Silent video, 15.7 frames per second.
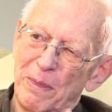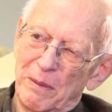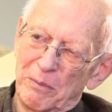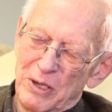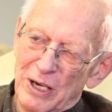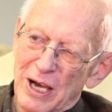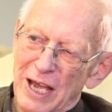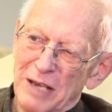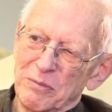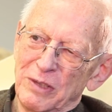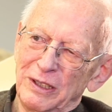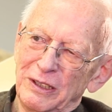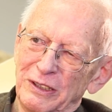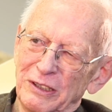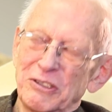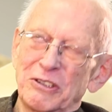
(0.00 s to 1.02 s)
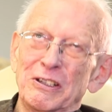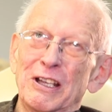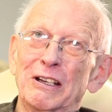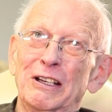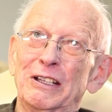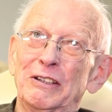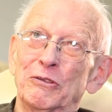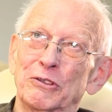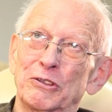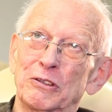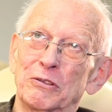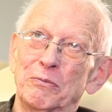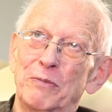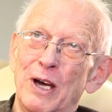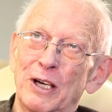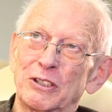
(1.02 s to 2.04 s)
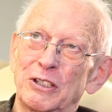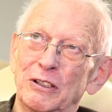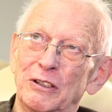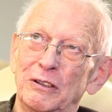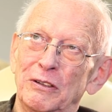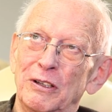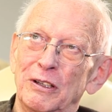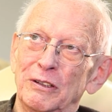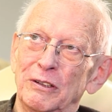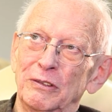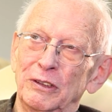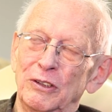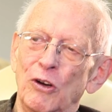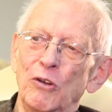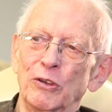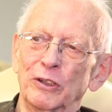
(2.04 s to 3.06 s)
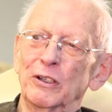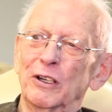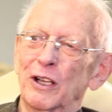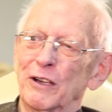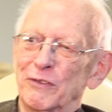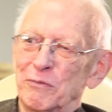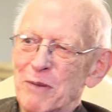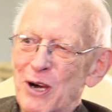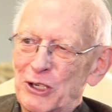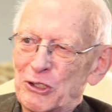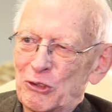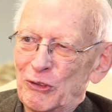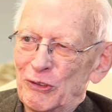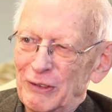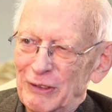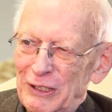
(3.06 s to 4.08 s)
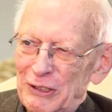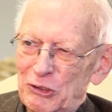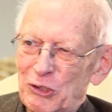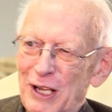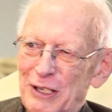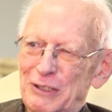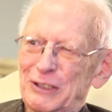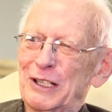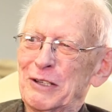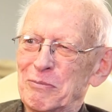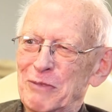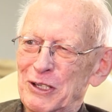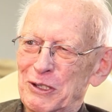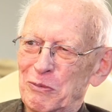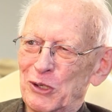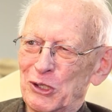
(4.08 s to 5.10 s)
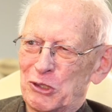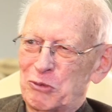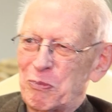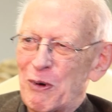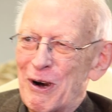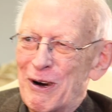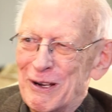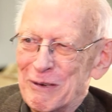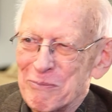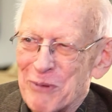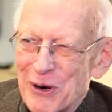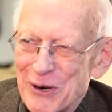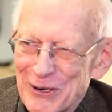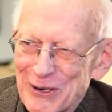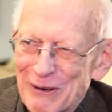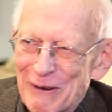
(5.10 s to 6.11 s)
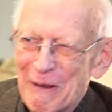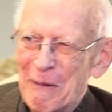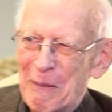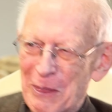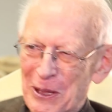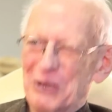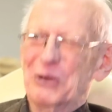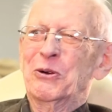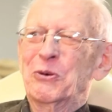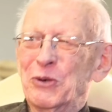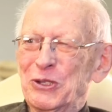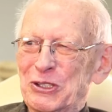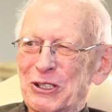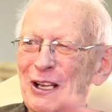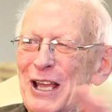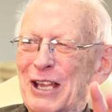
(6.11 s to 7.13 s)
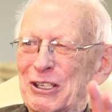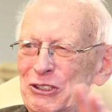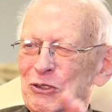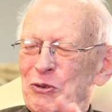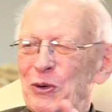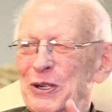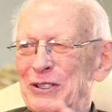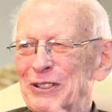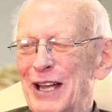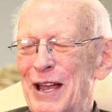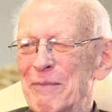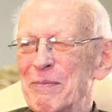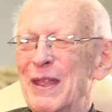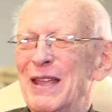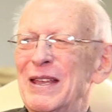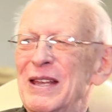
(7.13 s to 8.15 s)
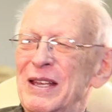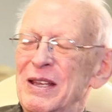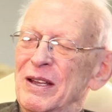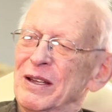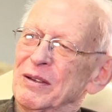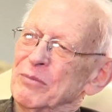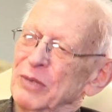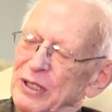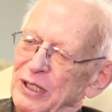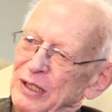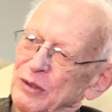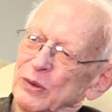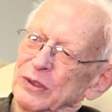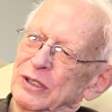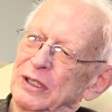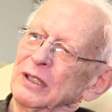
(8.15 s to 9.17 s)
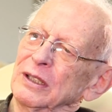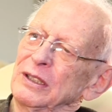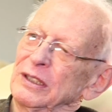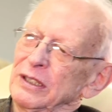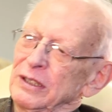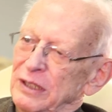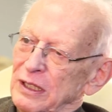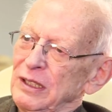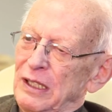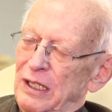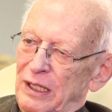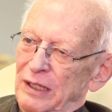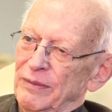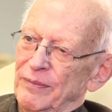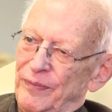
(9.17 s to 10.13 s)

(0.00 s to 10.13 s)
behind me, incidentally, was a boxer, uh, Golden Glove boxer, and he tried to get me to be a sparring partner, which lasted one time. But he was killed at D-Day,